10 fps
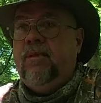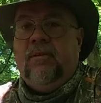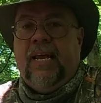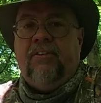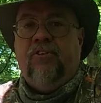
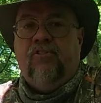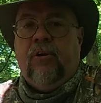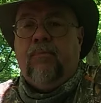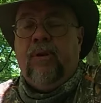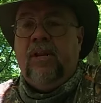Nazi
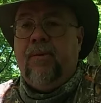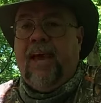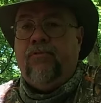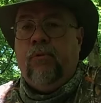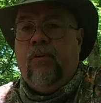Germany
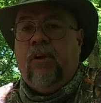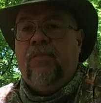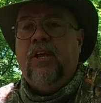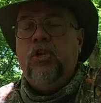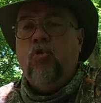passed what were
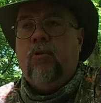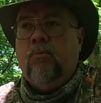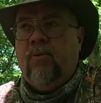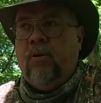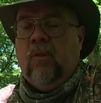called the
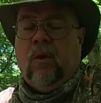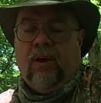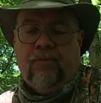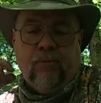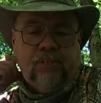Nuremberg
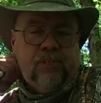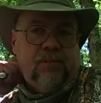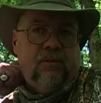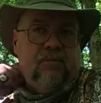laws, which